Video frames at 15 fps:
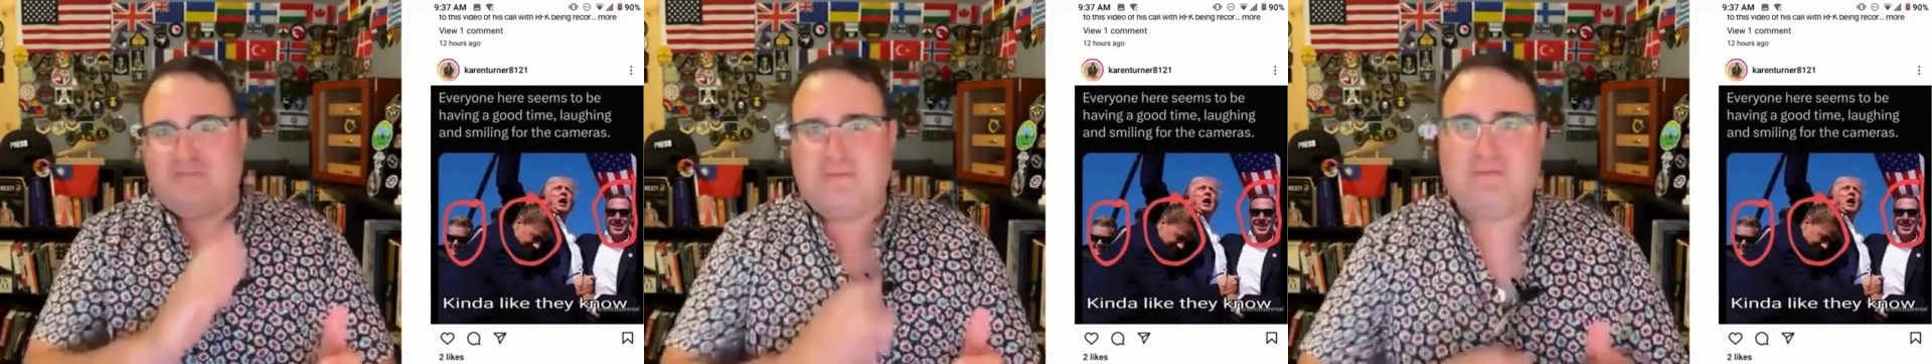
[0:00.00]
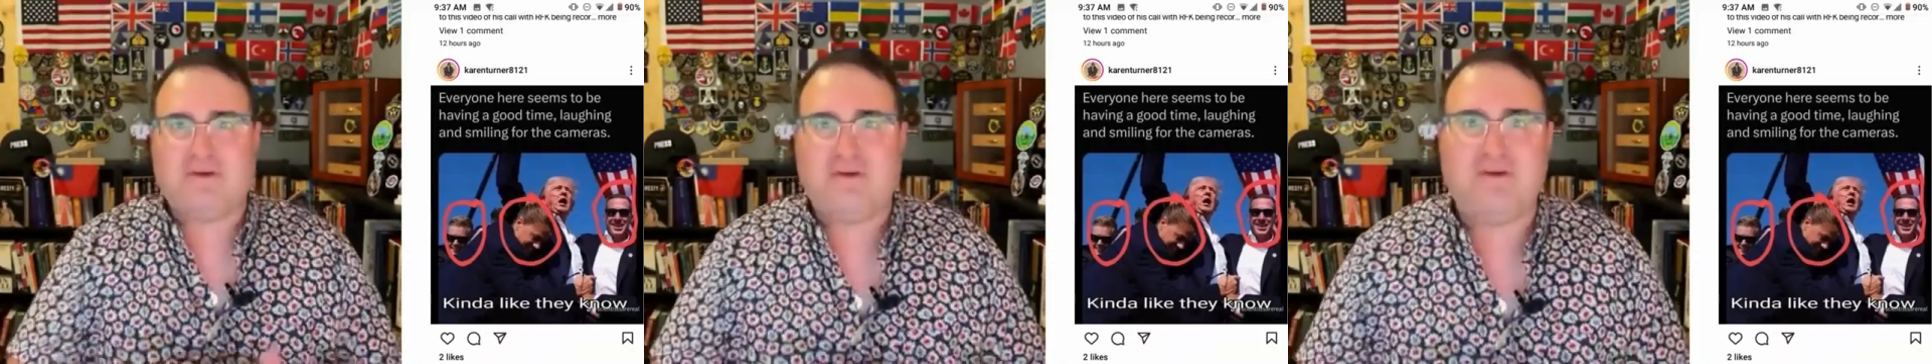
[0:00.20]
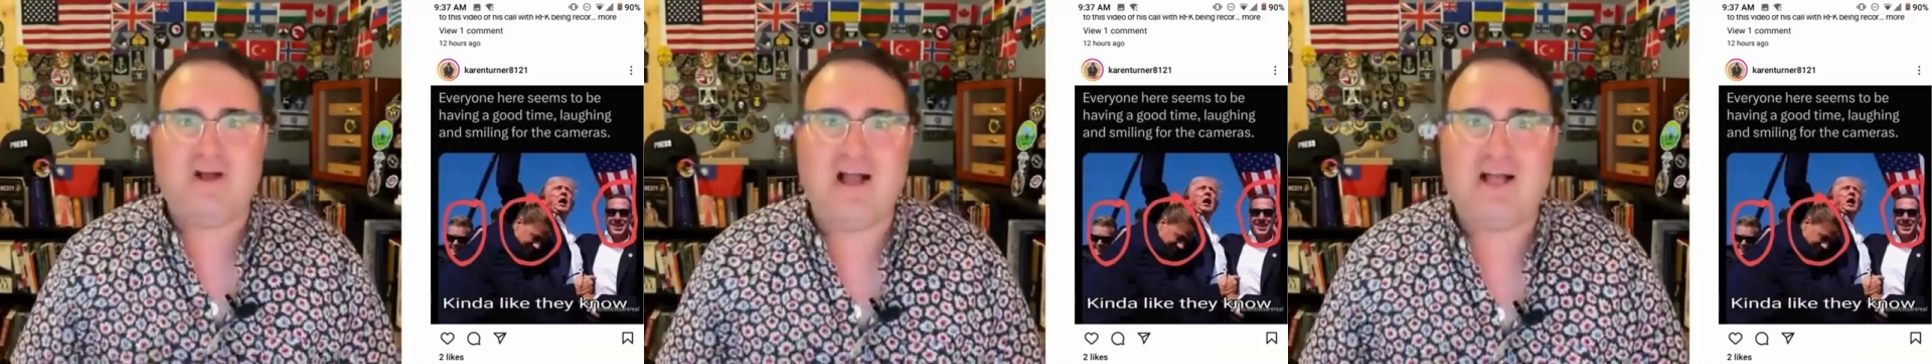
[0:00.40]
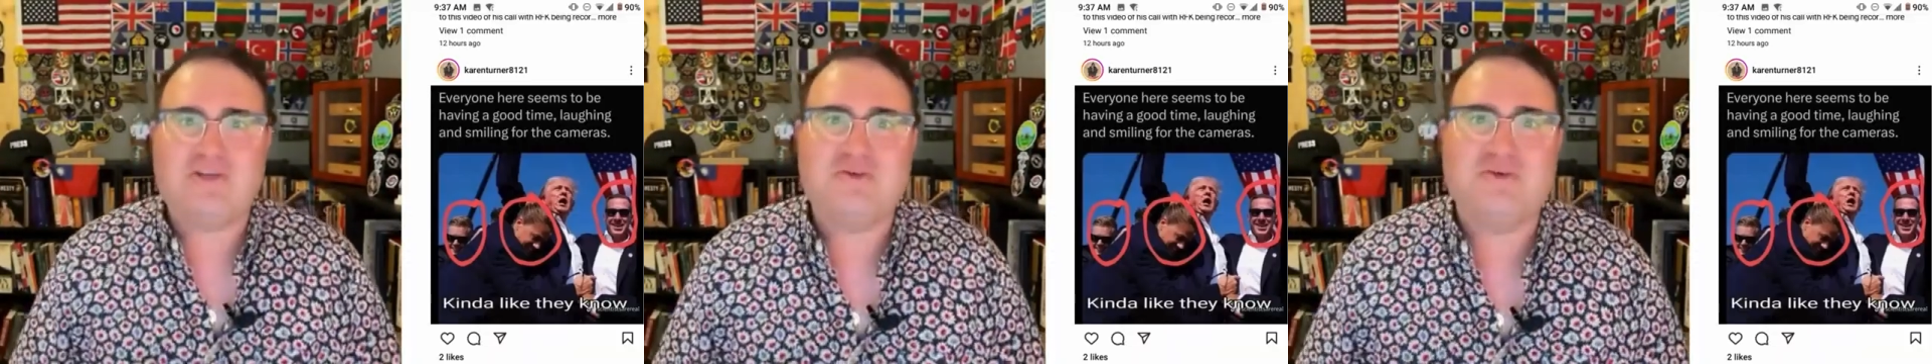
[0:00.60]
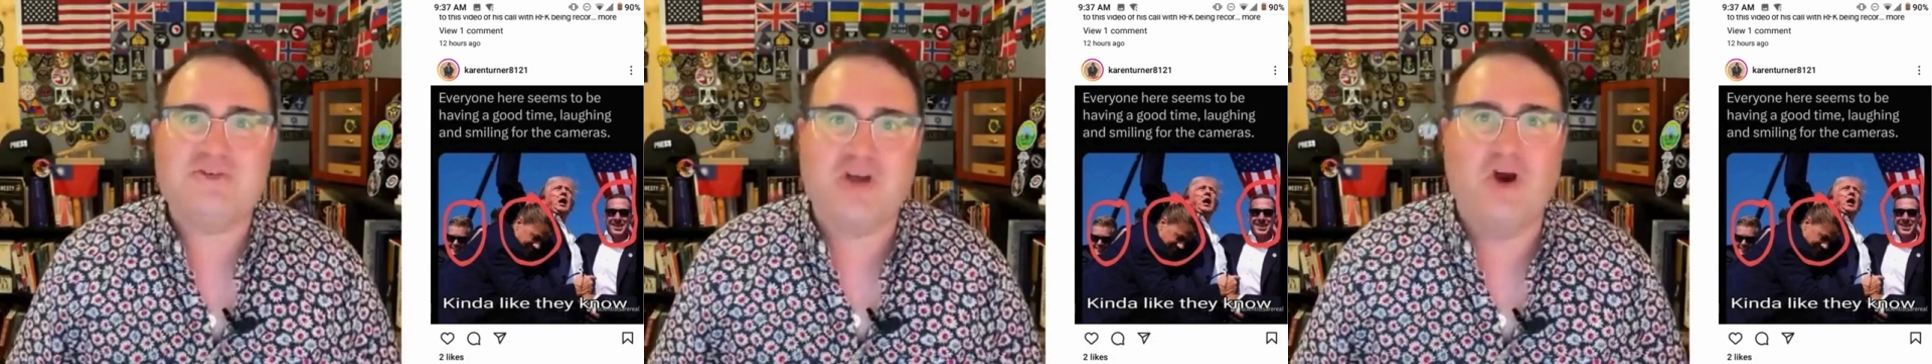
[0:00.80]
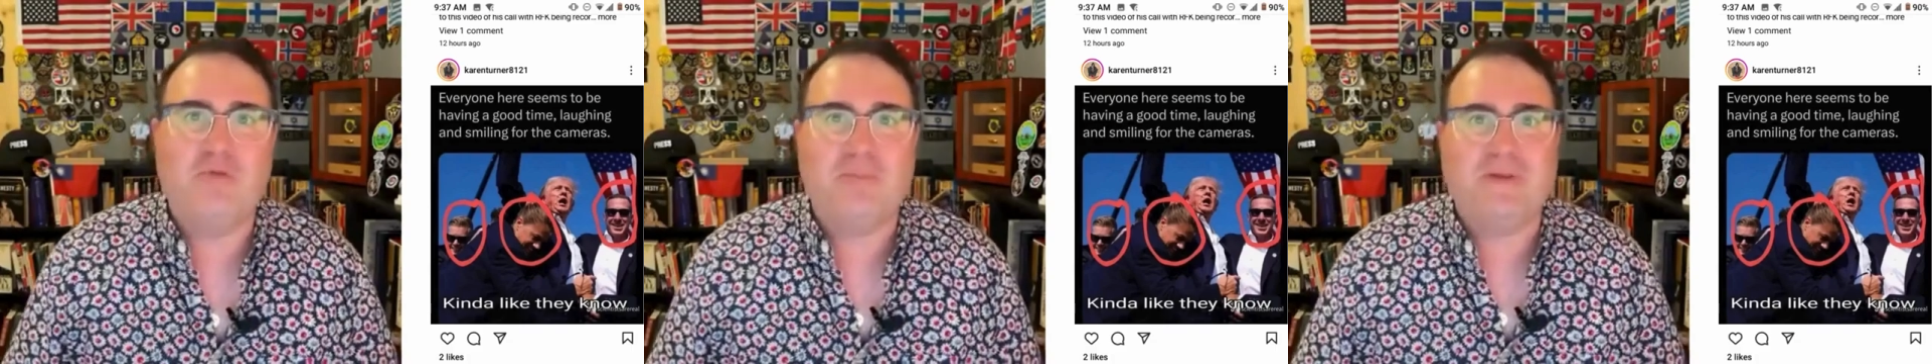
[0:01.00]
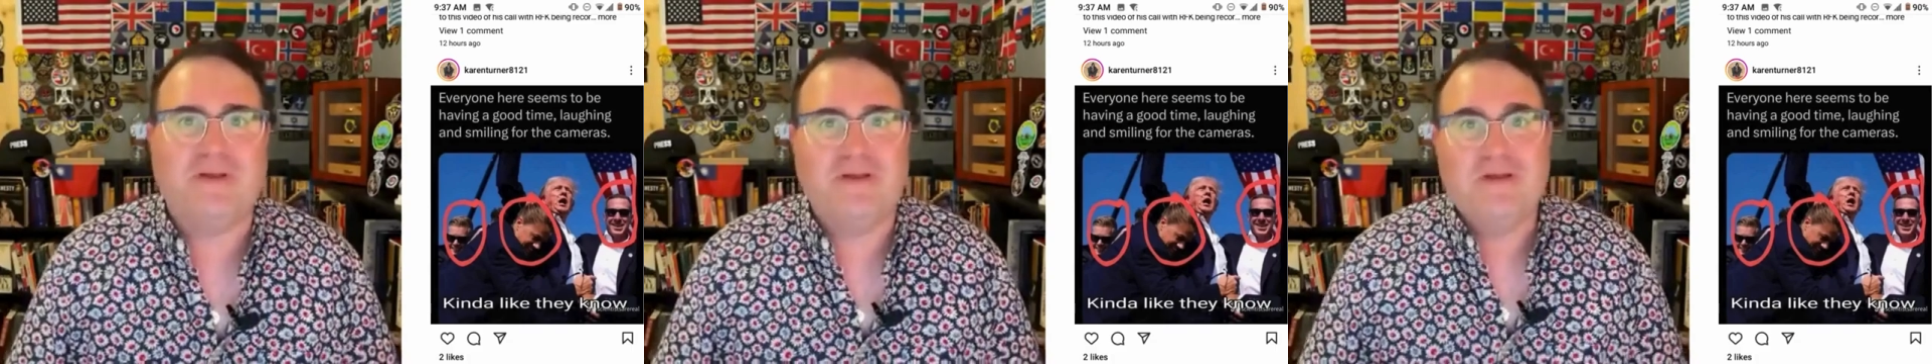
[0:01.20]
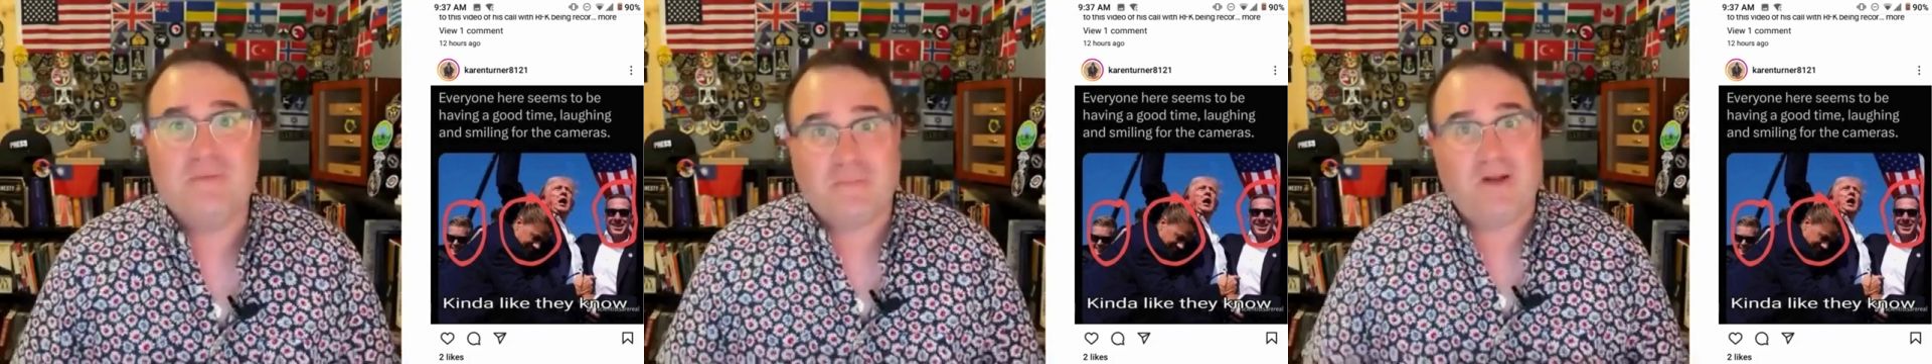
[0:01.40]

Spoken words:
from the garage was open.